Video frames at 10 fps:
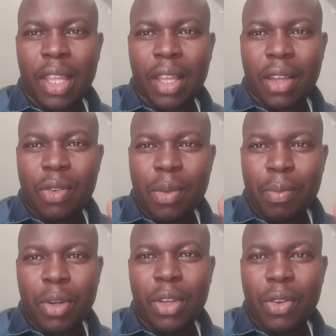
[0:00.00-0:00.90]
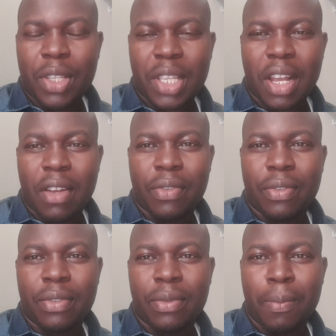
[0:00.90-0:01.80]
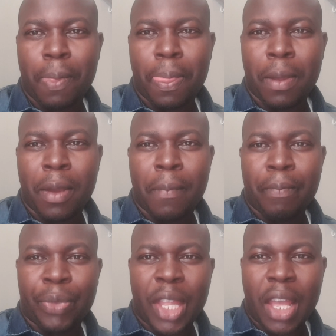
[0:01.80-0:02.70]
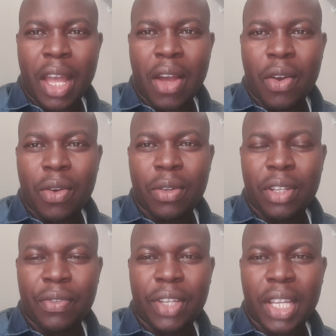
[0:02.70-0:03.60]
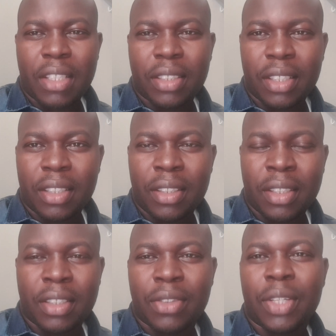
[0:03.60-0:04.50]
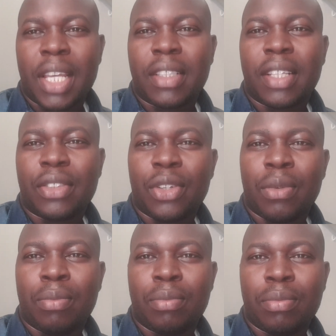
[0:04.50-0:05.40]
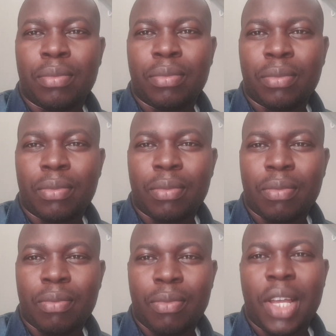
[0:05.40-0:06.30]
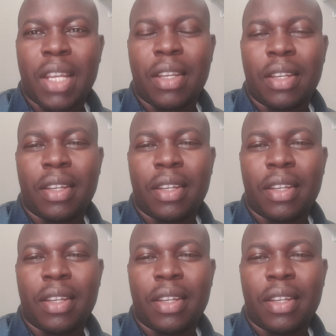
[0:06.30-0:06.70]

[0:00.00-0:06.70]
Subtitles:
Can you employ yourself? How difficult is it to get a job when